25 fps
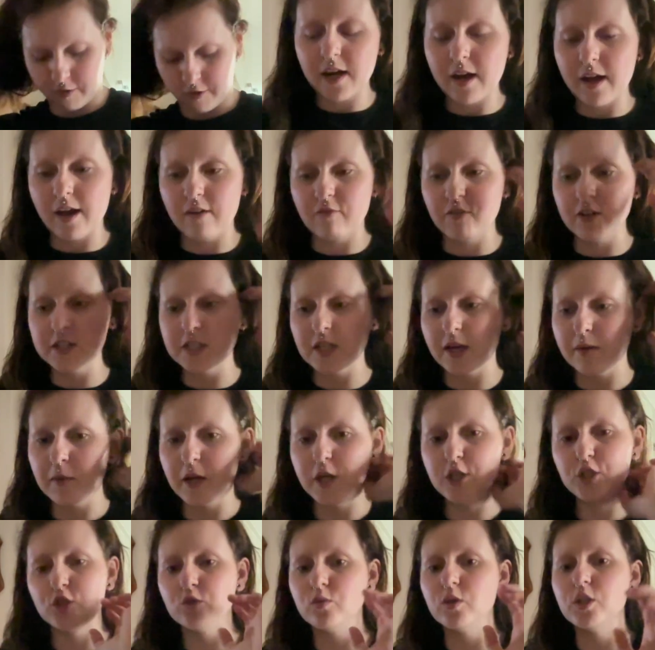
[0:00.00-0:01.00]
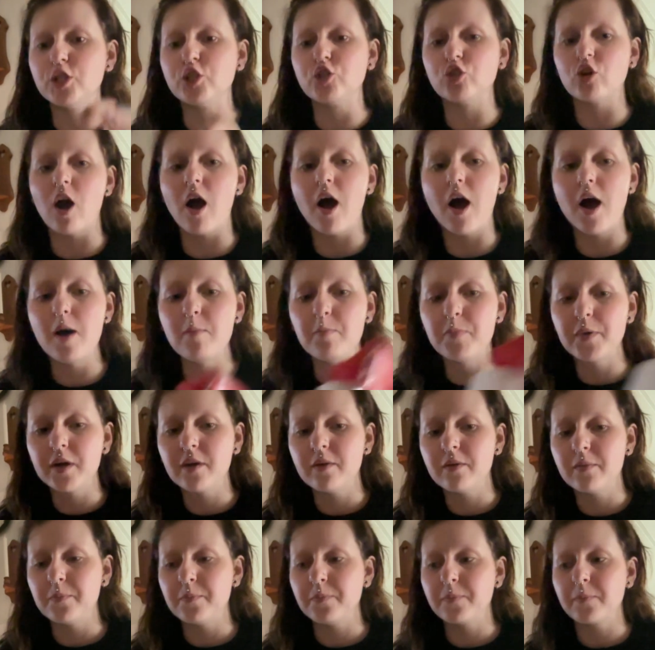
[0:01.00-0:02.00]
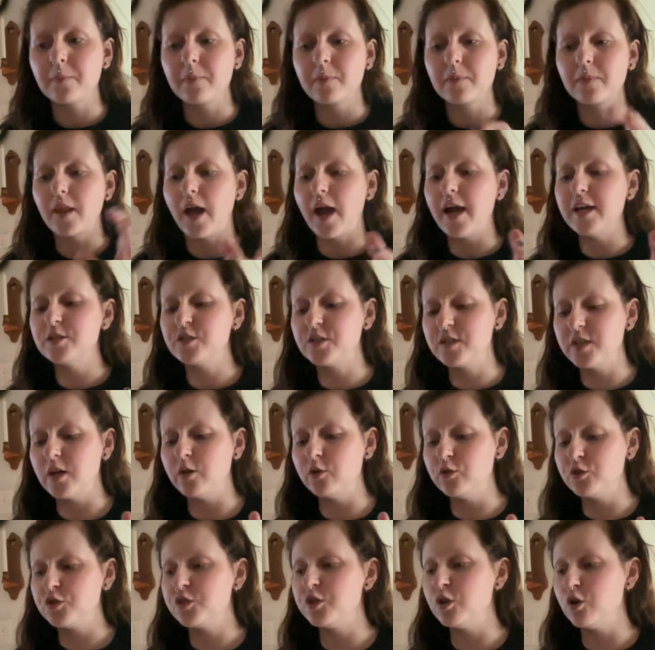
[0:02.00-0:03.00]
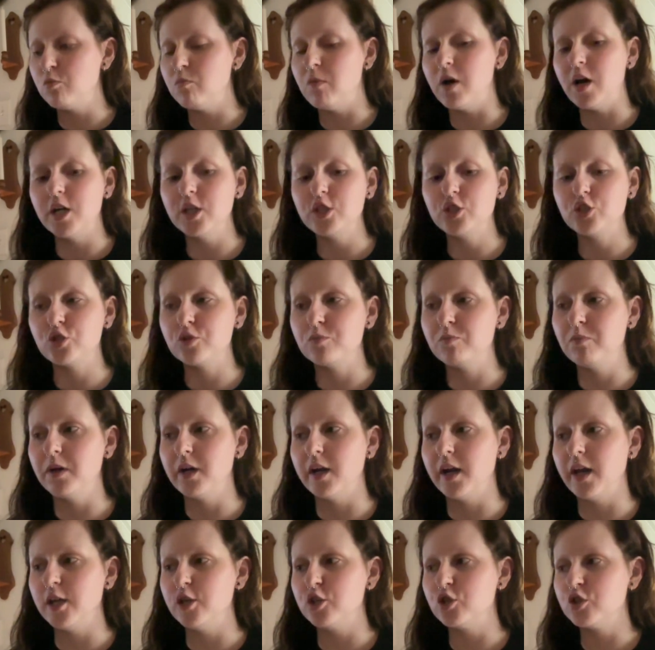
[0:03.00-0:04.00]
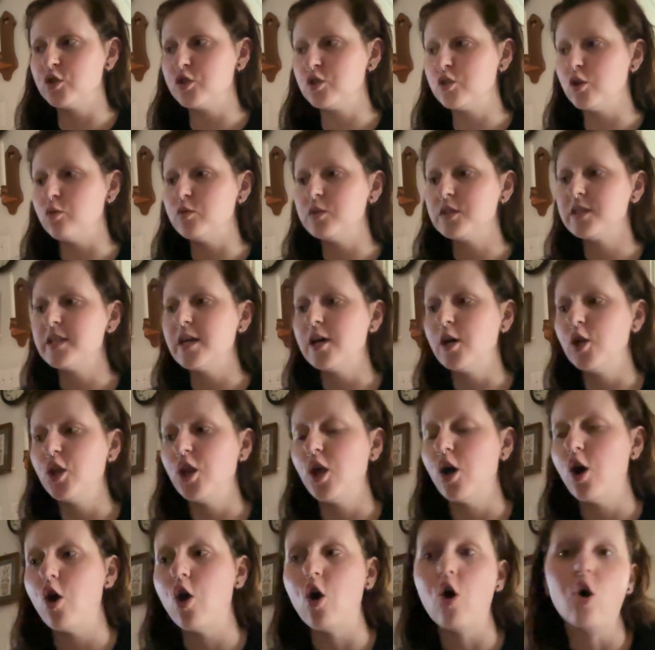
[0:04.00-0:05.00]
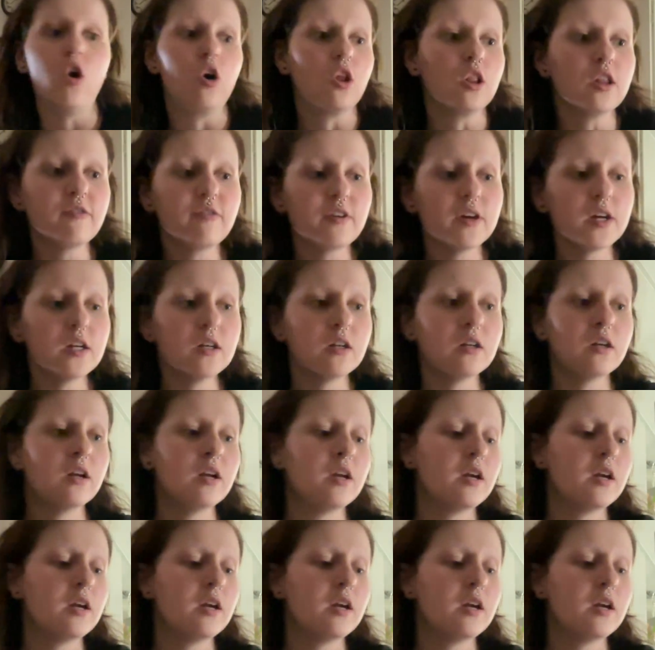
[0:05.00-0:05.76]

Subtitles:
Every time I do a drop, I sell so much, but I just don't sell all of it.